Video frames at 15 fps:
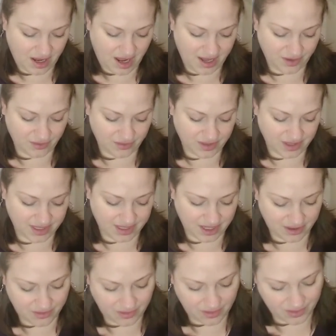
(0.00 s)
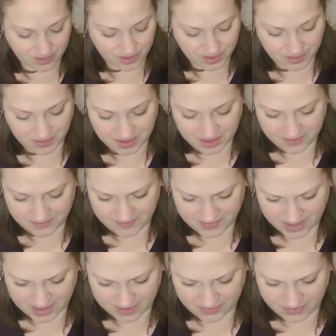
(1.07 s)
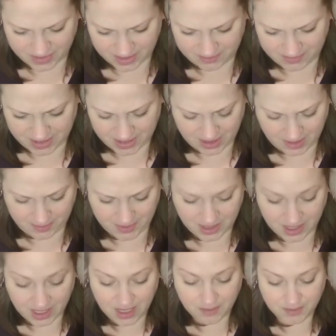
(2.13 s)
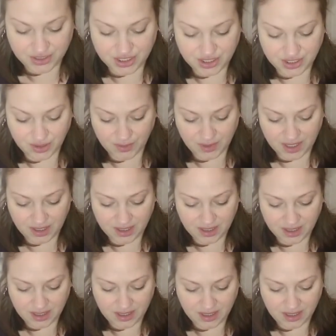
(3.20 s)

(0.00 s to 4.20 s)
I don't really care. Oh, you know what? It's really beat up. But you know what?